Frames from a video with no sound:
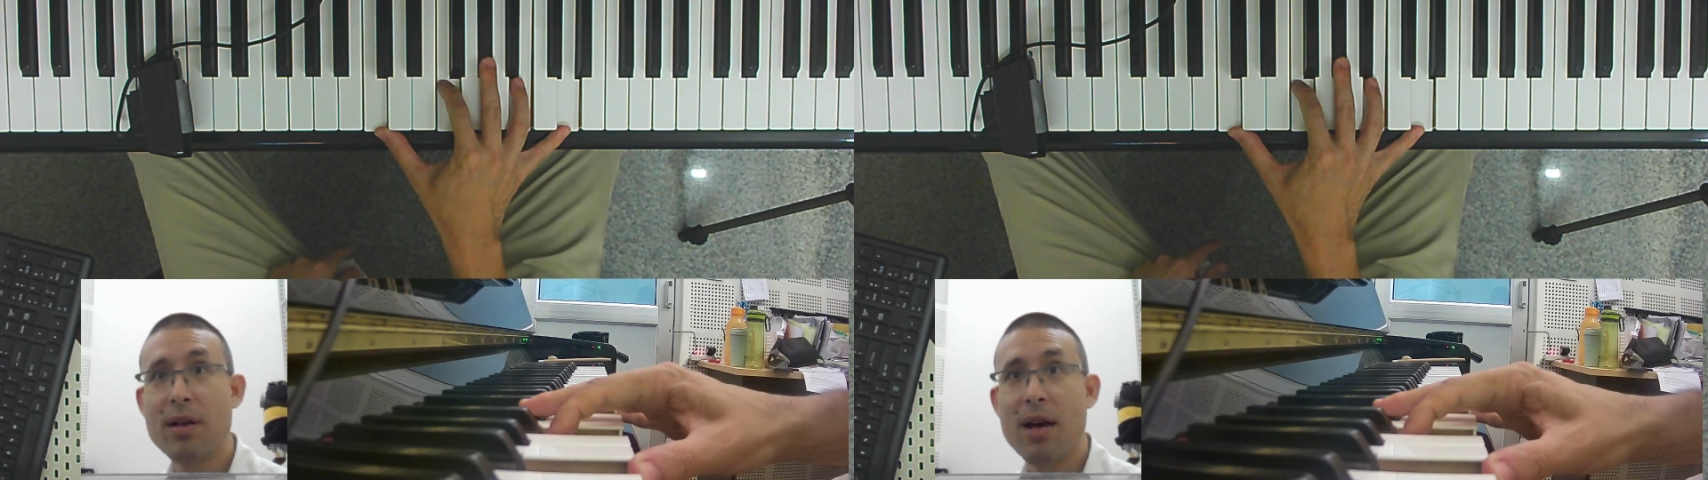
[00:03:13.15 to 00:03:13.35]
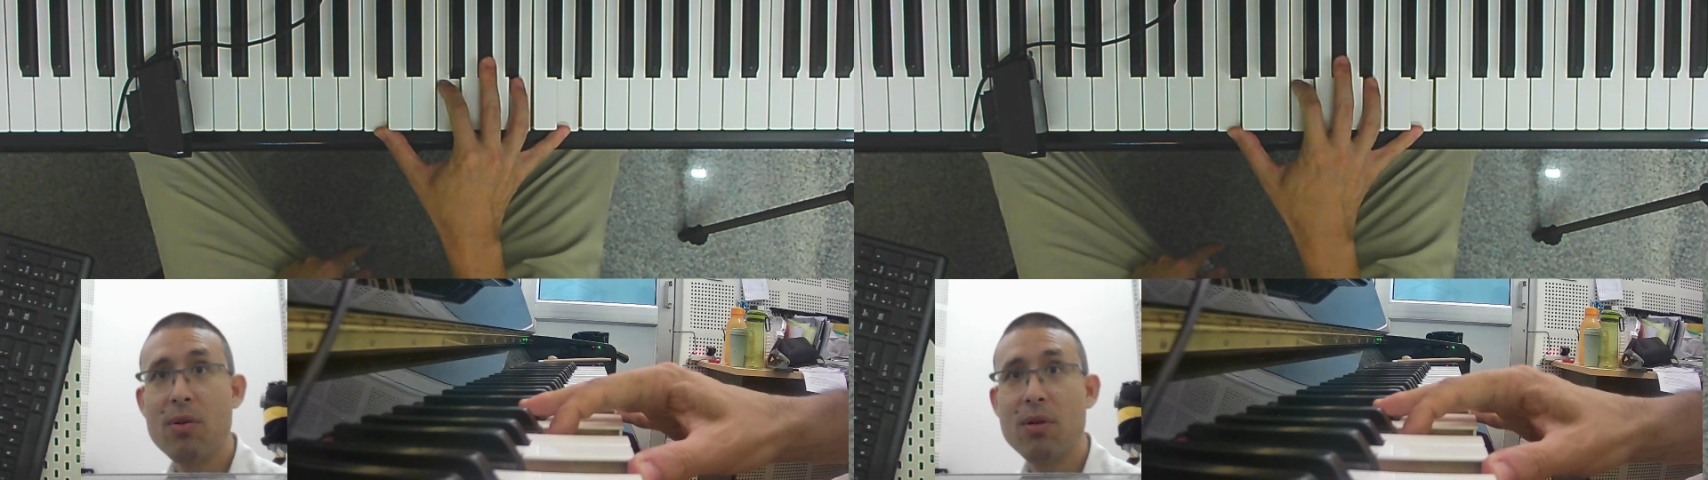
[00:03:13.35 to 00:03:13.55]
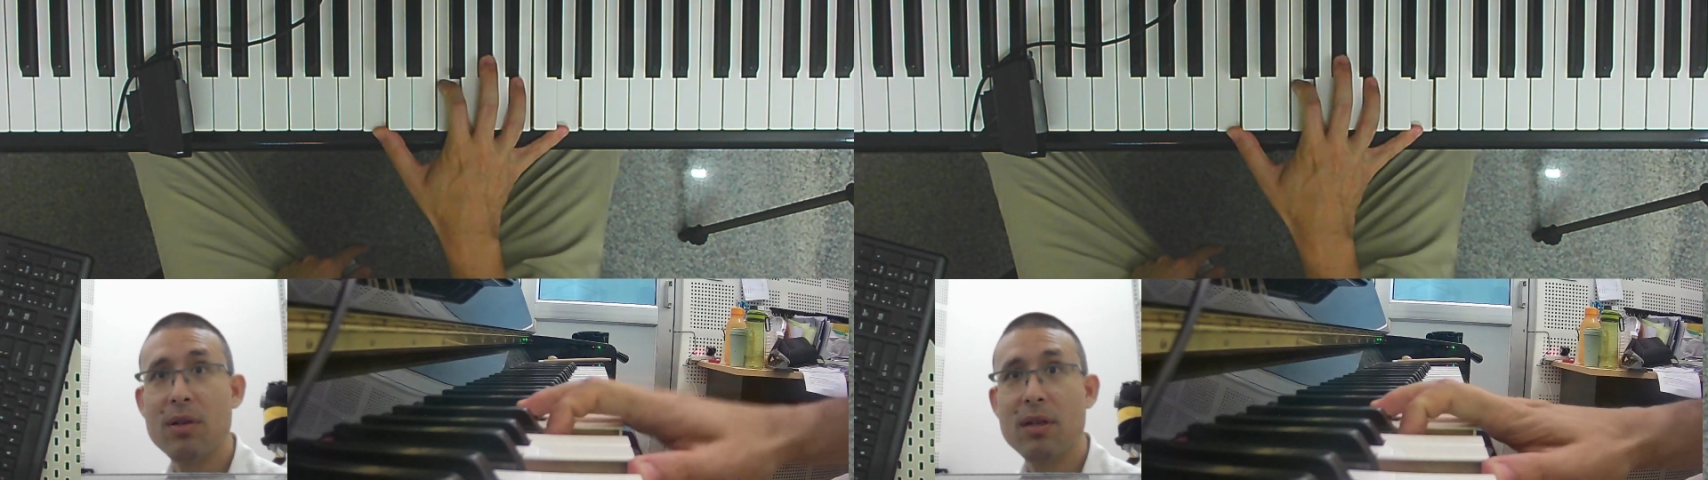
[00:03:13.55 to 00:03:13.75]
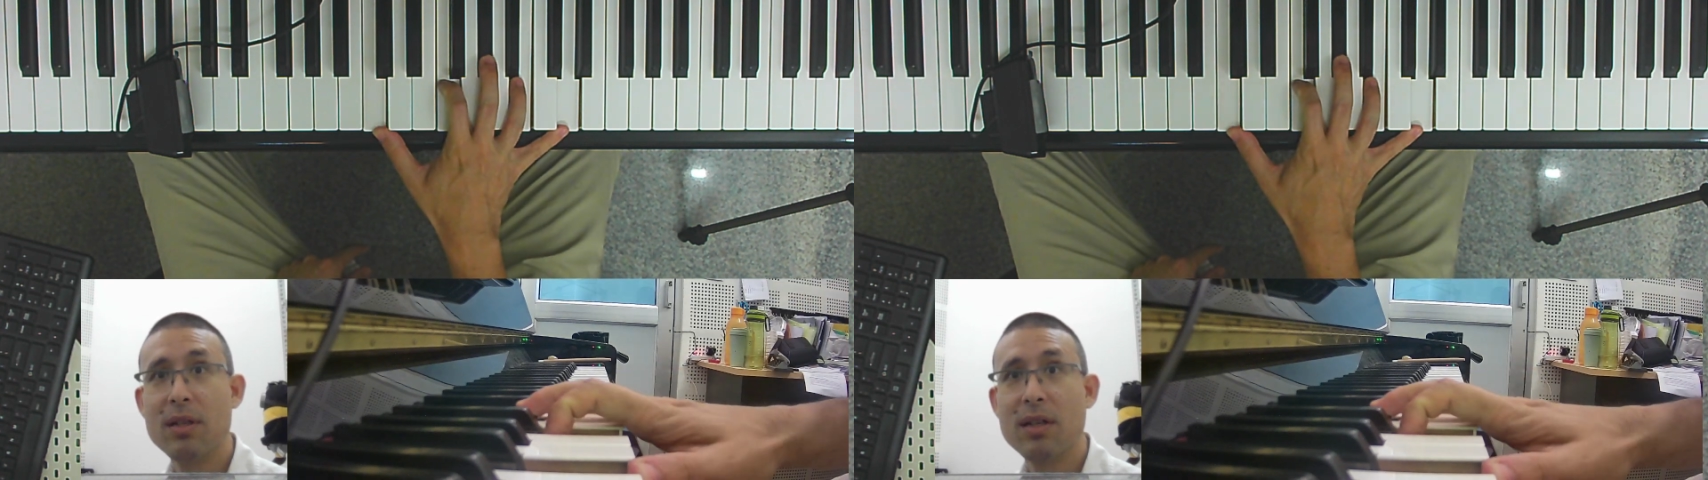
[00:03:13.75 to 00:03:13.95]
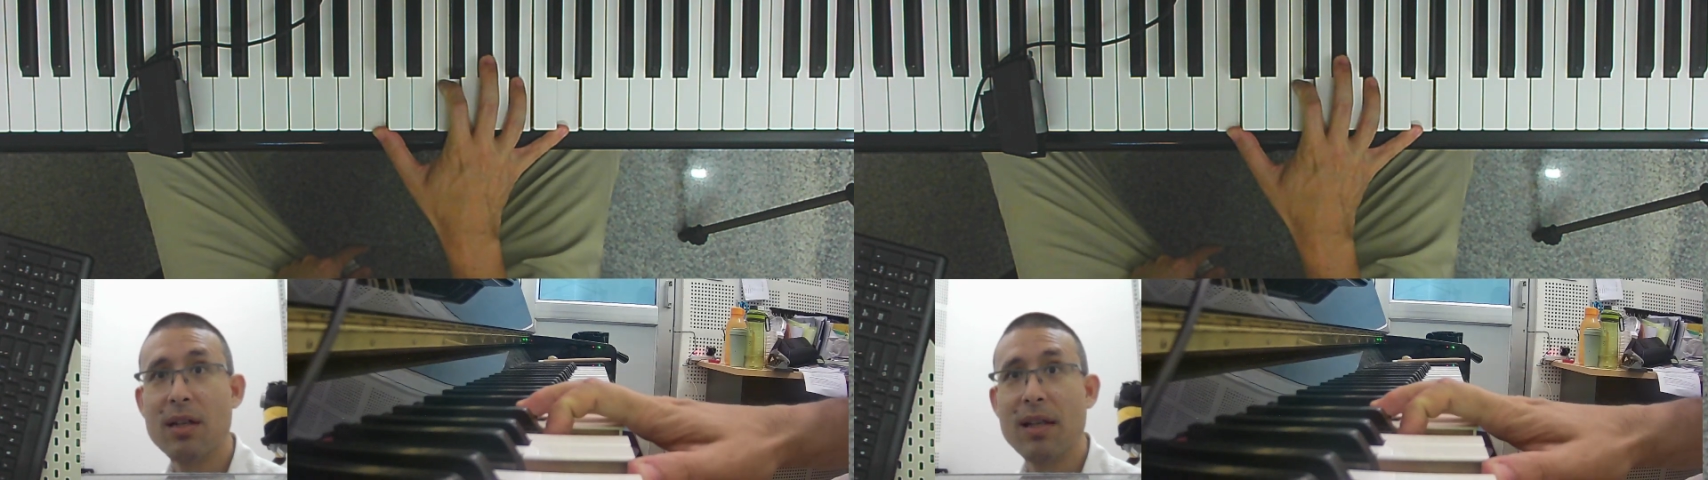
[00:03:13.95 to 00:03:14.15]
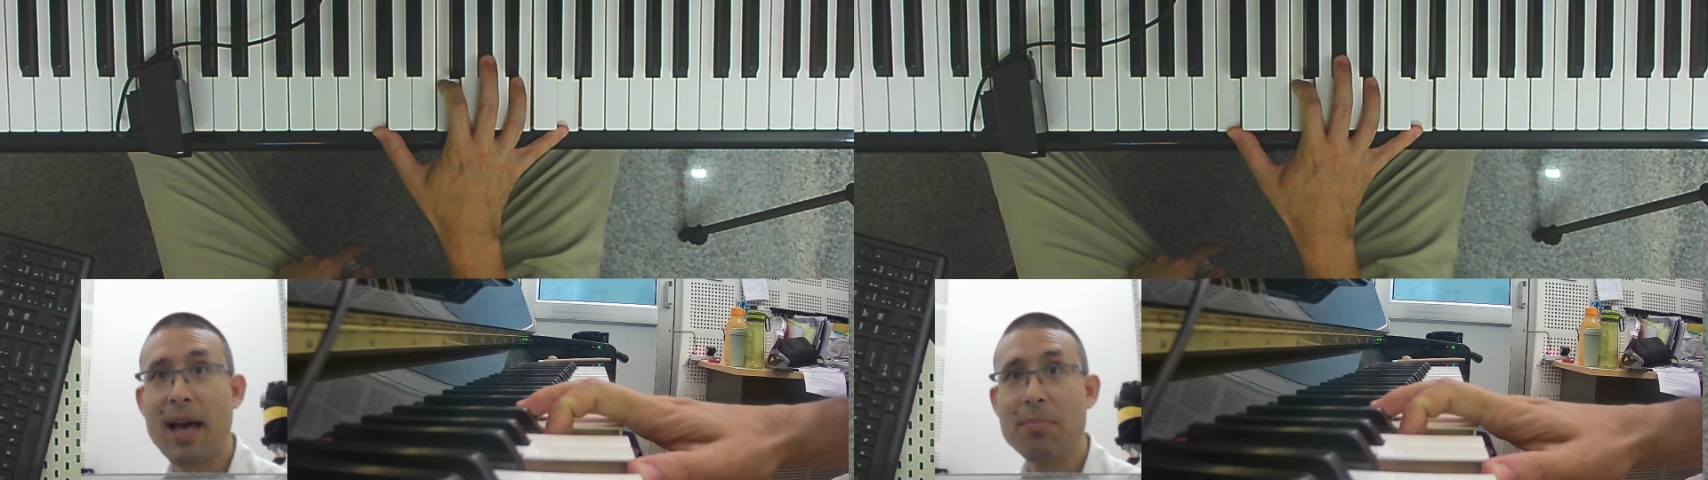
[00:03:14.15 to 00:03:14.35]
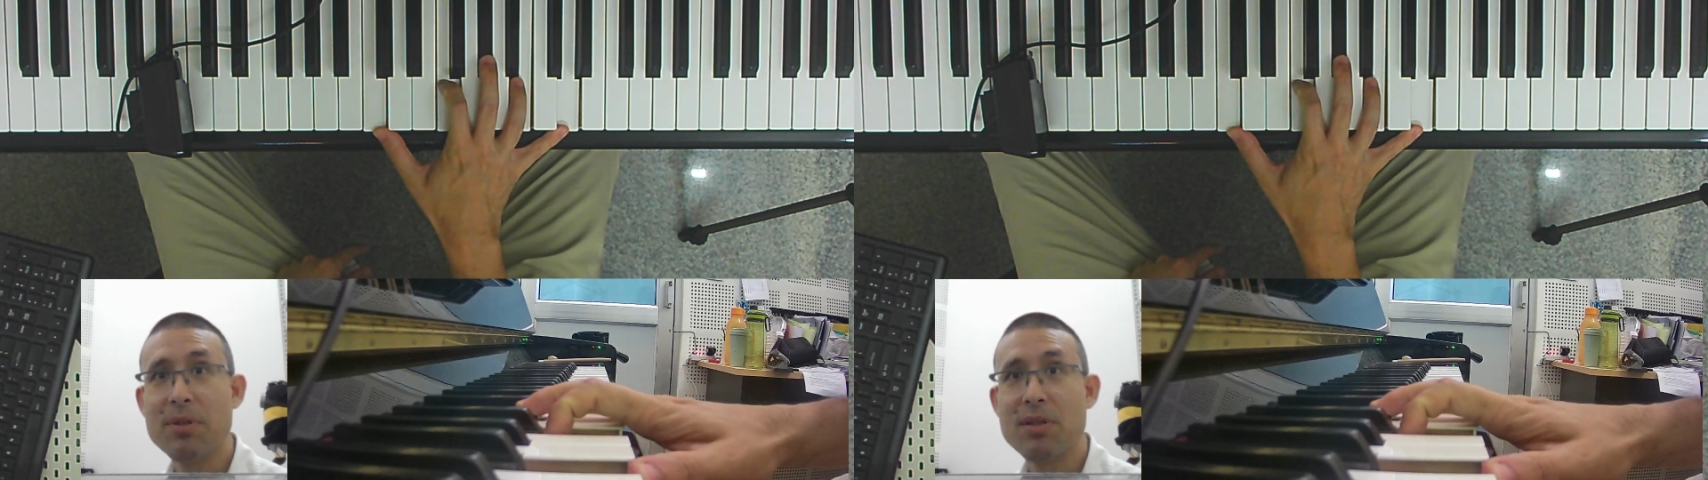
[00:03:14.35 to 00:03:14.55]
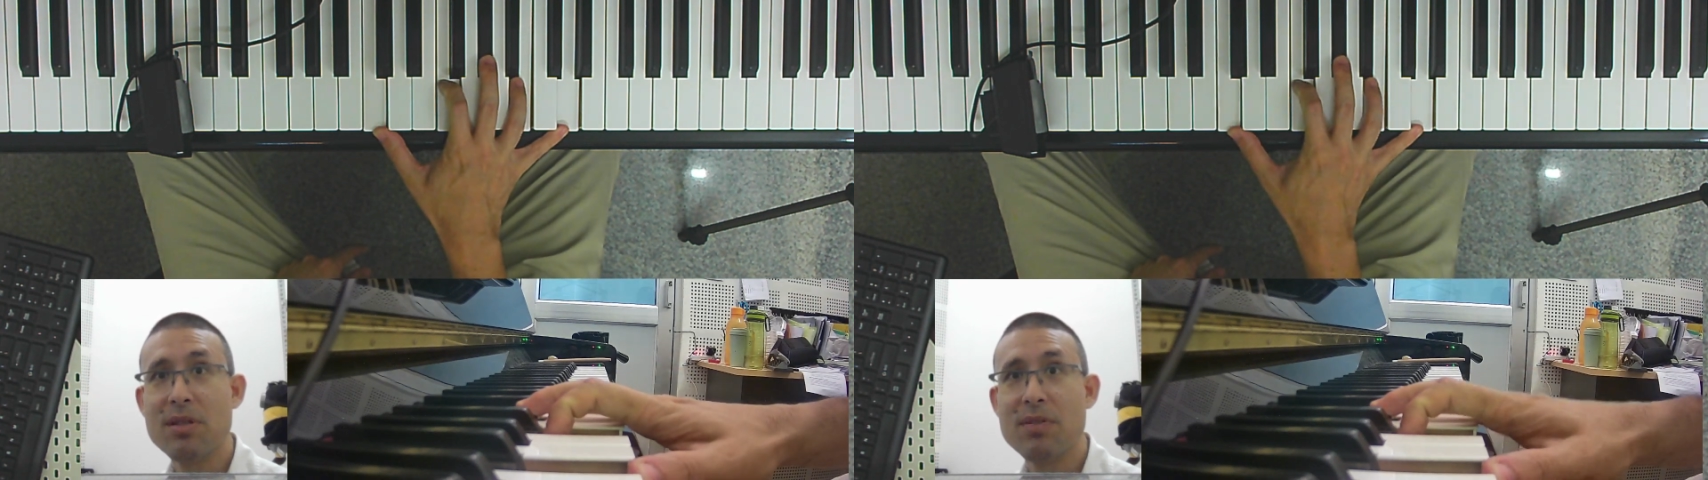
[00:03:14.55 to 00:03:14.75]
Now
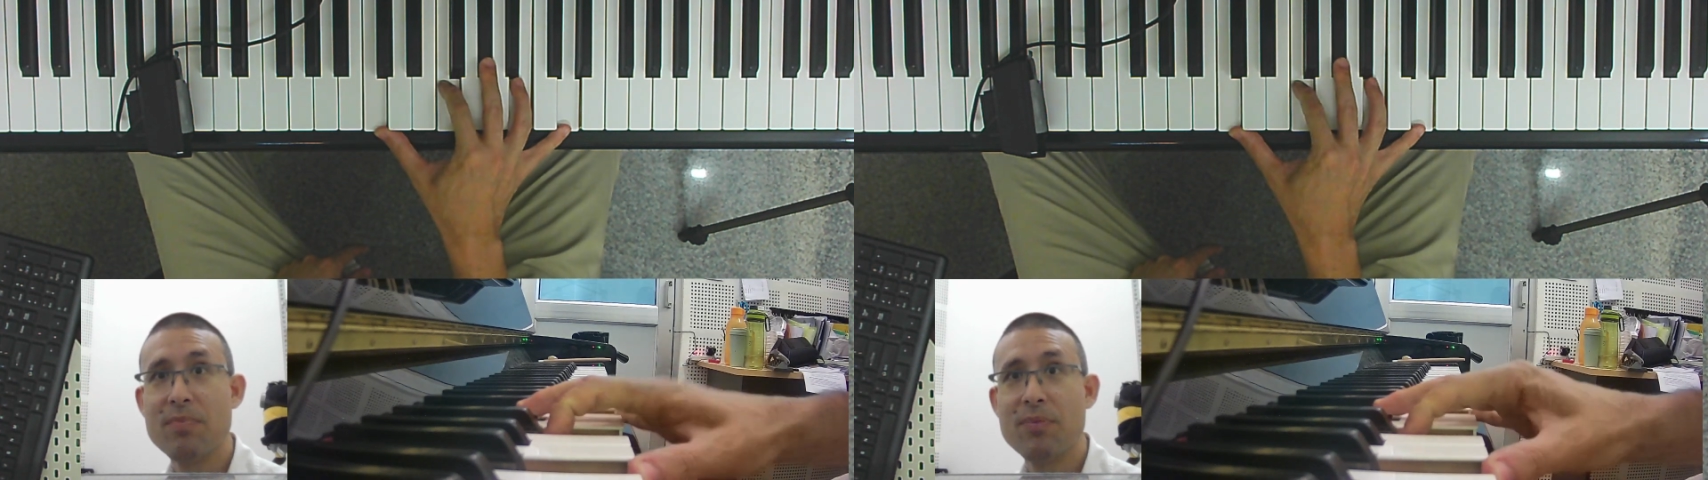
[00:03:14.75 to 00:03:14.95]
collapsed,